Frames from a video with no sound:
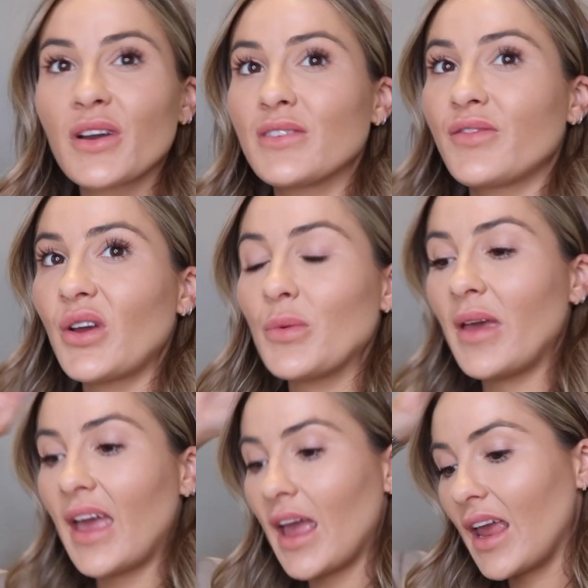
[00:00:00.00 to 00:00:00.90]
We're going to
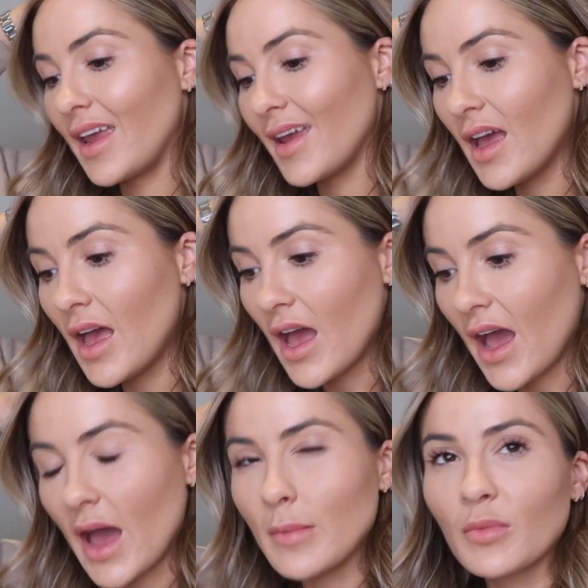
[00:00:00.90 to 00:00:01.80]
film a
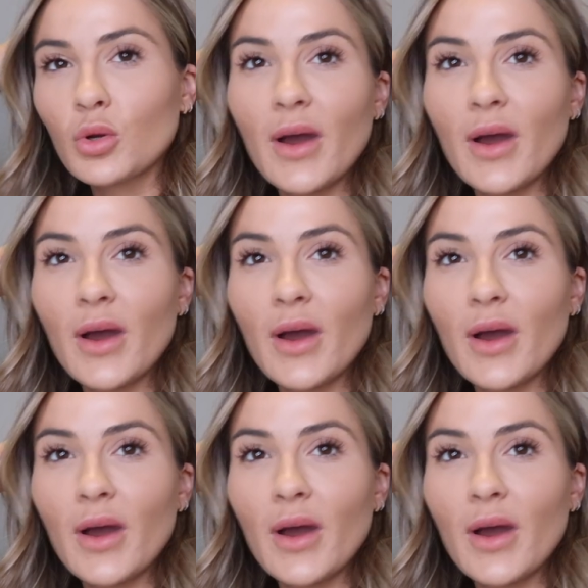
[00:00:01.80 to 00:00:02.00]
um,